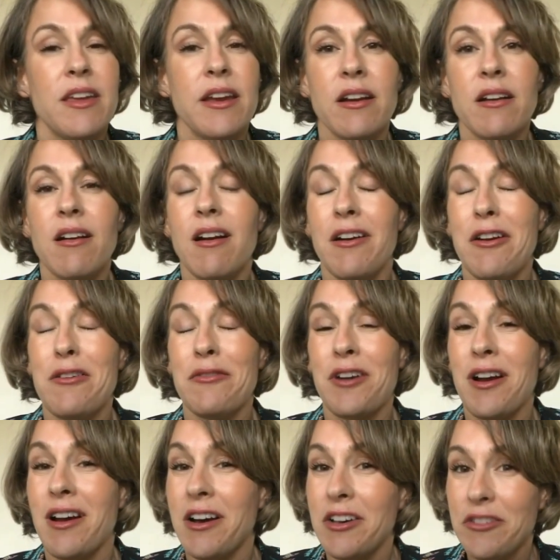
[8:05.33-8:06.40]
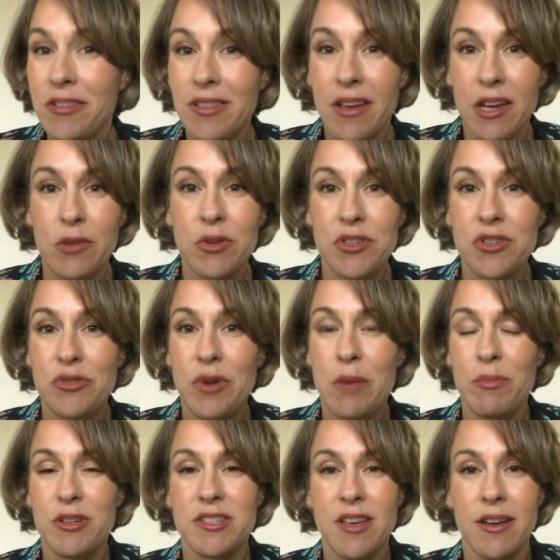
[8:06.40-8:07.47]
There are over 100 languages
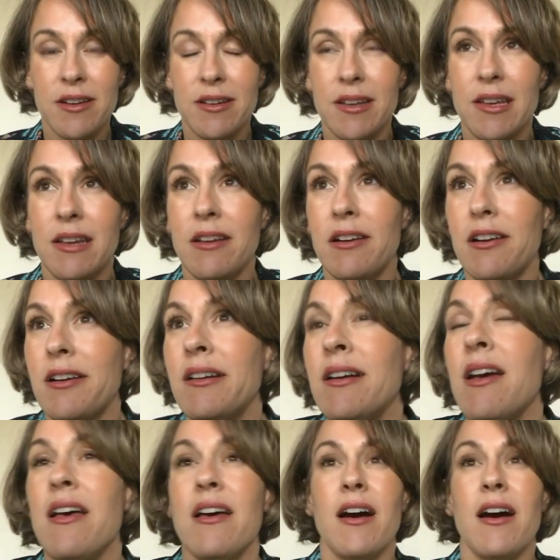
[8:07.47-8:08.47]
represented here.